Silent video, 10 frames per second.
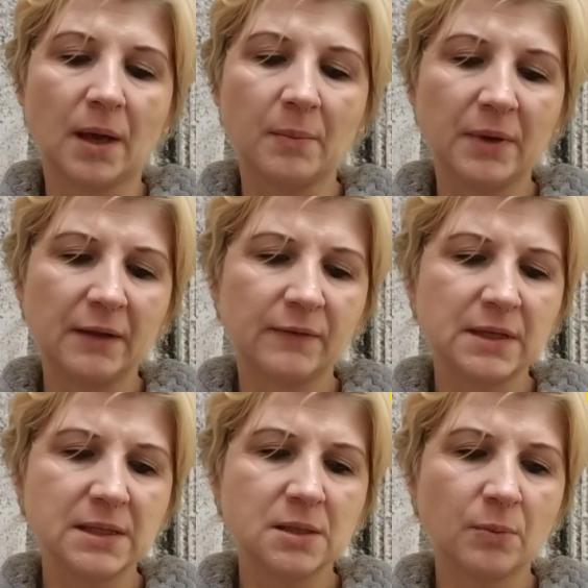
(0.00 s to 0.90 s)
I believe
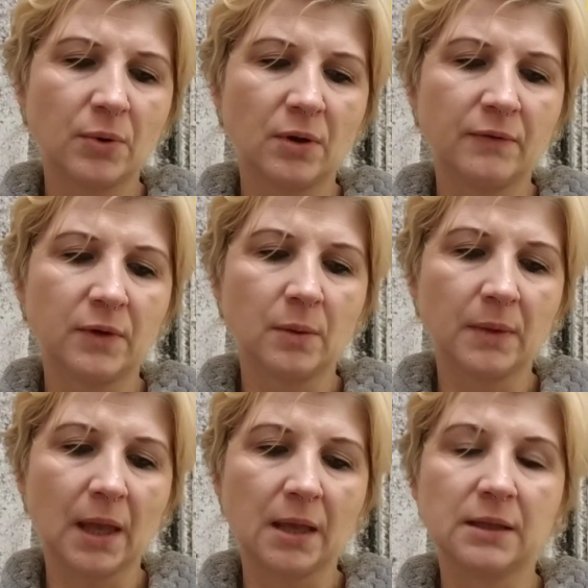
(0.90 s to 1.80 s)
this is a
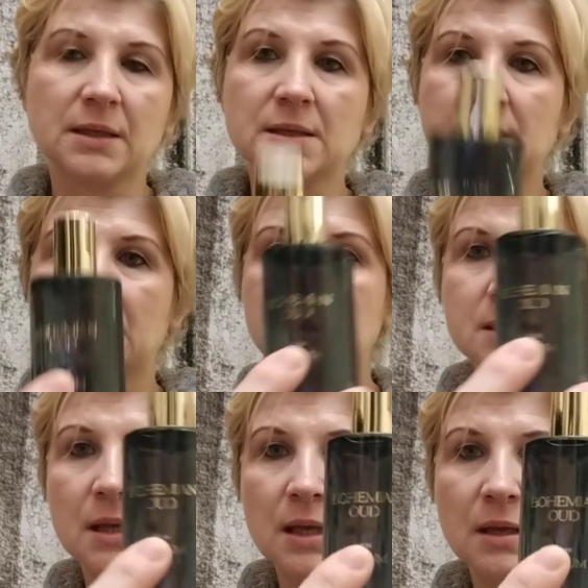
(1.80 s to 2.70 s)
perfume. Yeah, it is, does
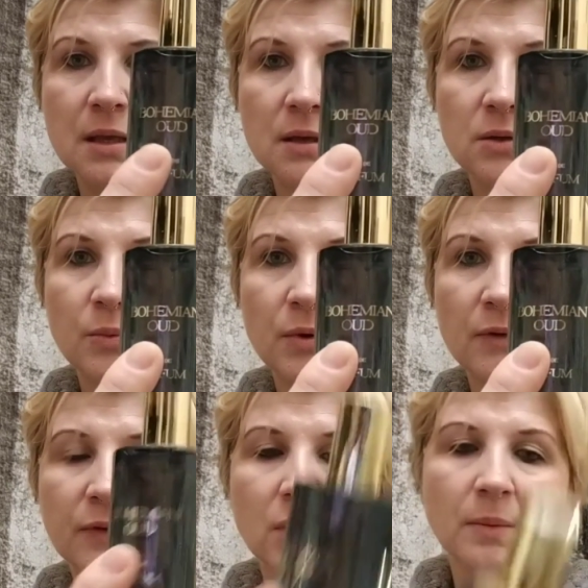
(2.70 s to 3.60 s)
say the
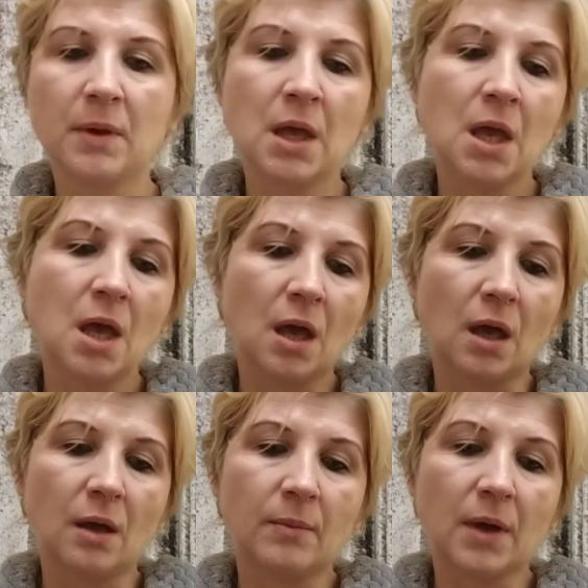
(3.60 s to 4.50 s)
perfume.
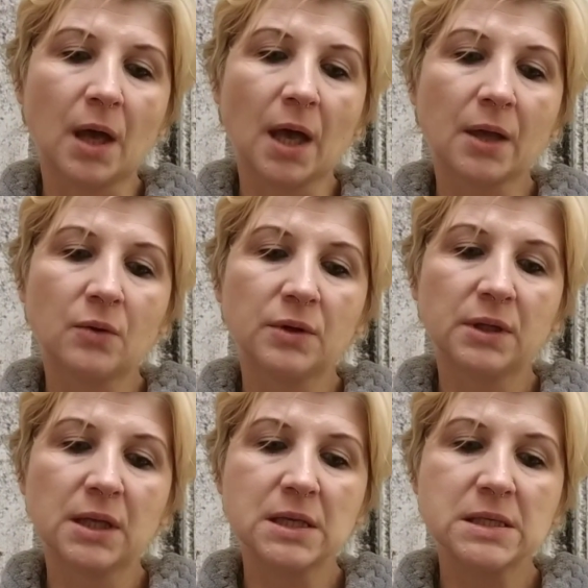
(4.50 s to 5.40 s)
I
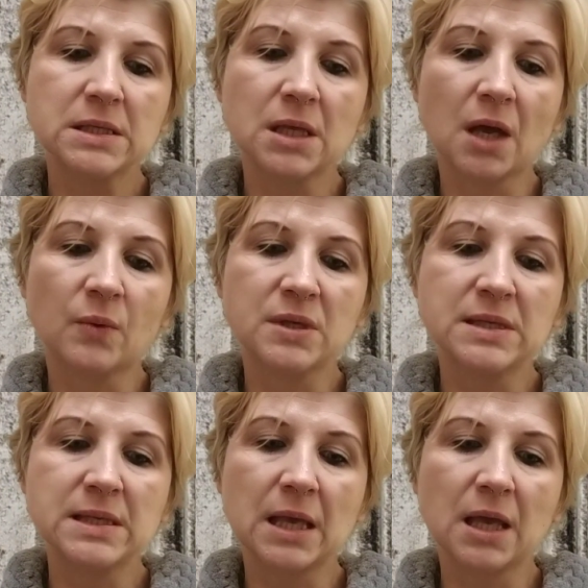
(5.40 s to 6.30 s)
got this, I would
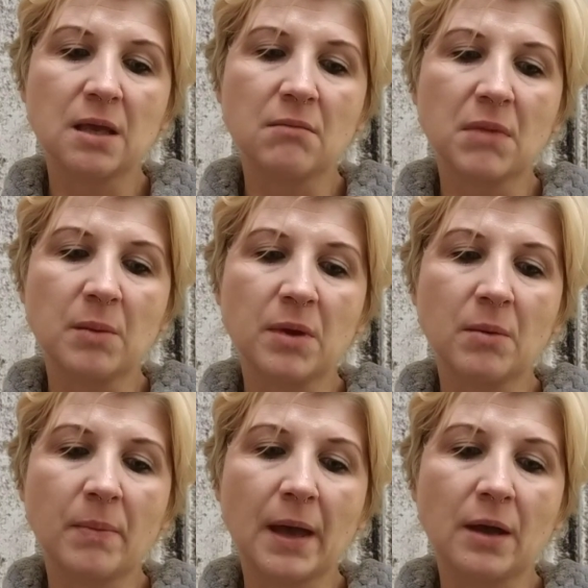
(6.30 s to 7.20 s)
say, maybe
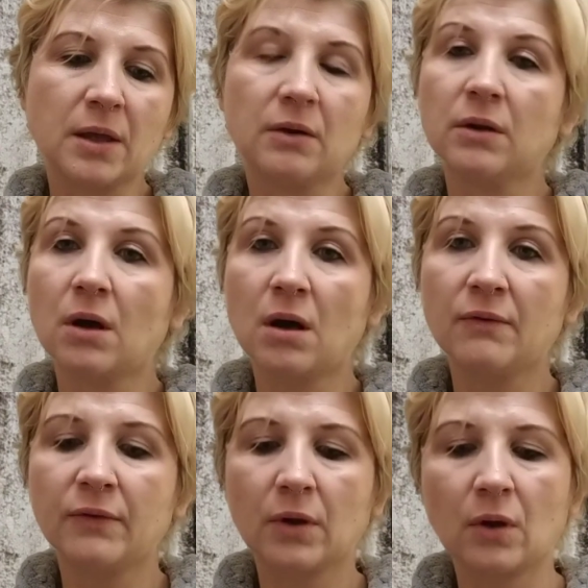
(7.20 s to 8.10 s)
about a year and a
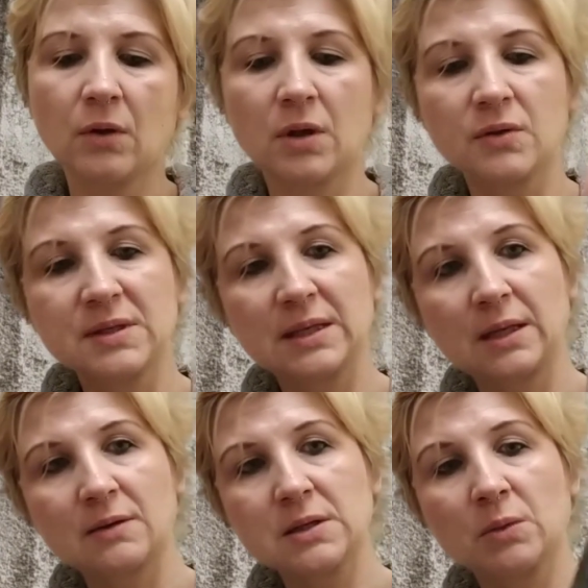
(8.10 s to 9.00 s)
half ago. You see
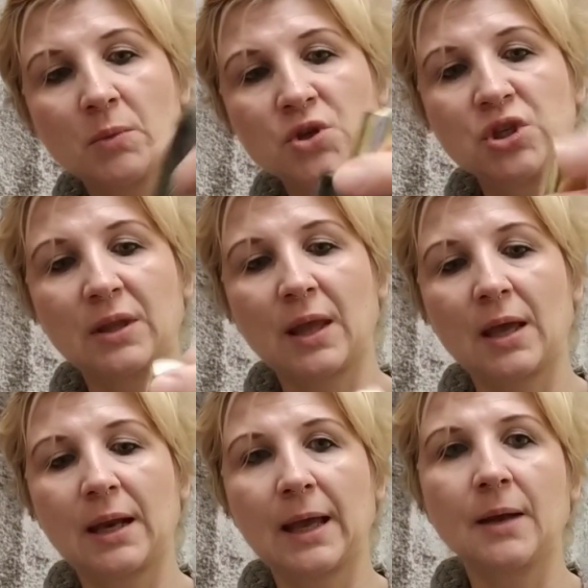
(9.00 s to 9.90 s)
there isn't much in
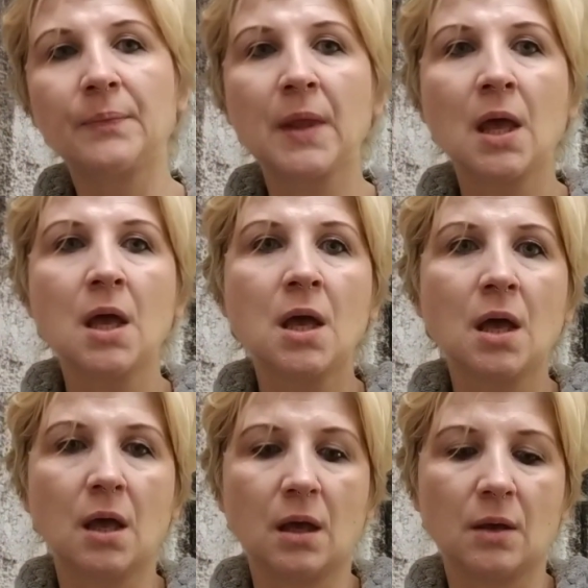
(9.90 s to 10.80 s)
there
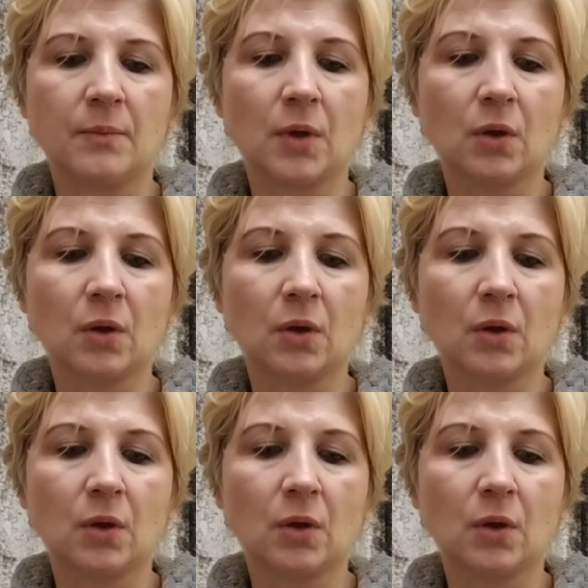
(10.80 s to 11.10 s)
now.